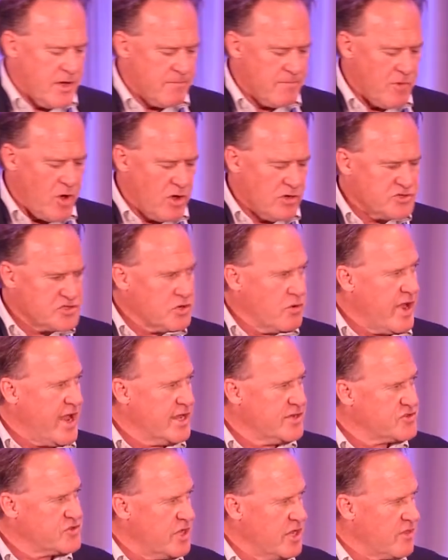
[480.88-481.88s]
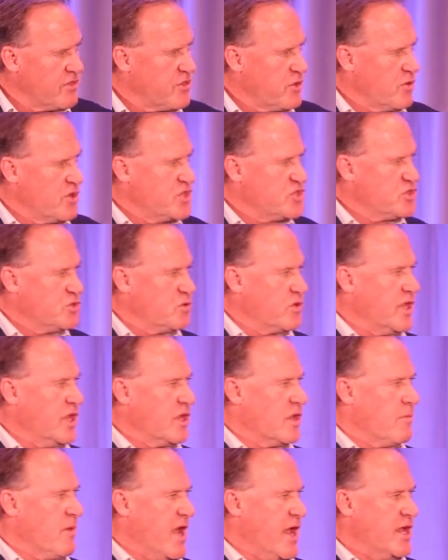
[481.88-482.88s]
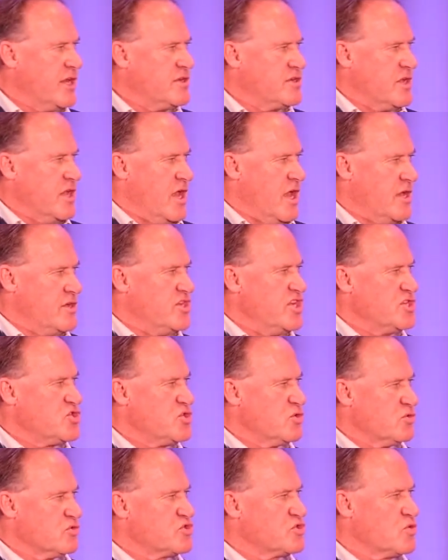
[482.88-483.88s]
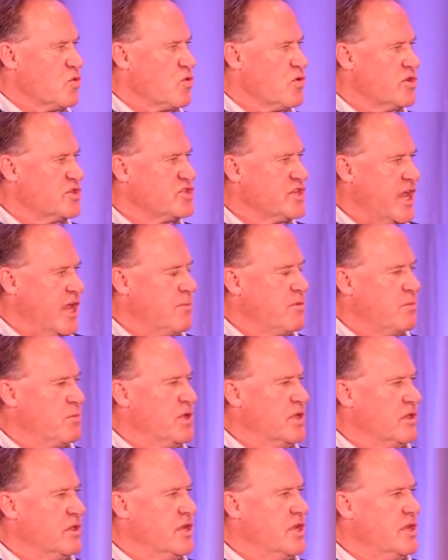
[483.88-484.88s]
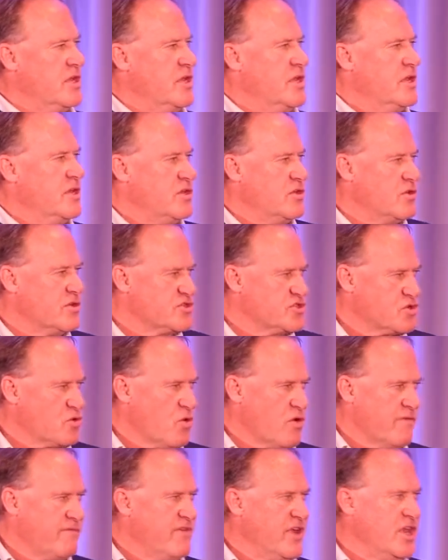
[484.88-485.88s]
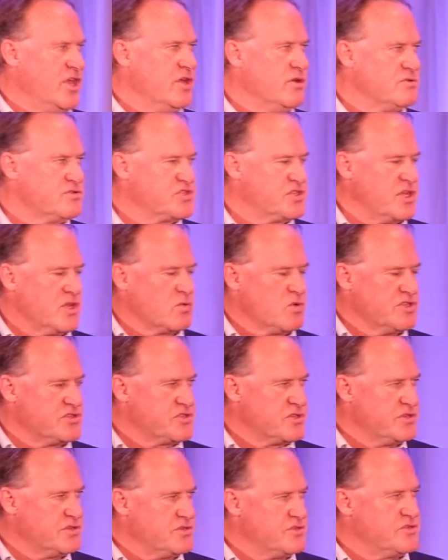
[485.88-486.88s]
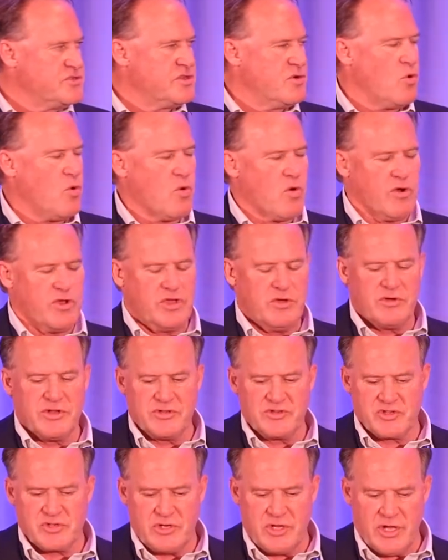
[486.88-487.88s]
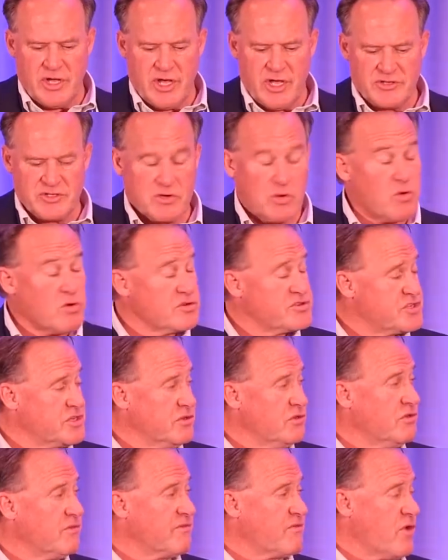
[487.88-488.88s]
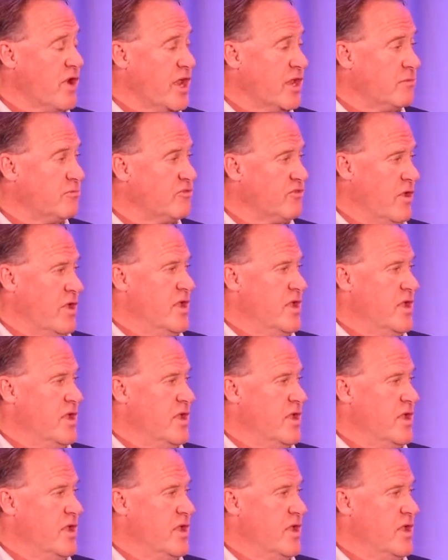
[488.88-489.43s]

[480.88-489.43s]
also has a 32 gigabyte digital storage capability. You can store video sequences or you can store still frames.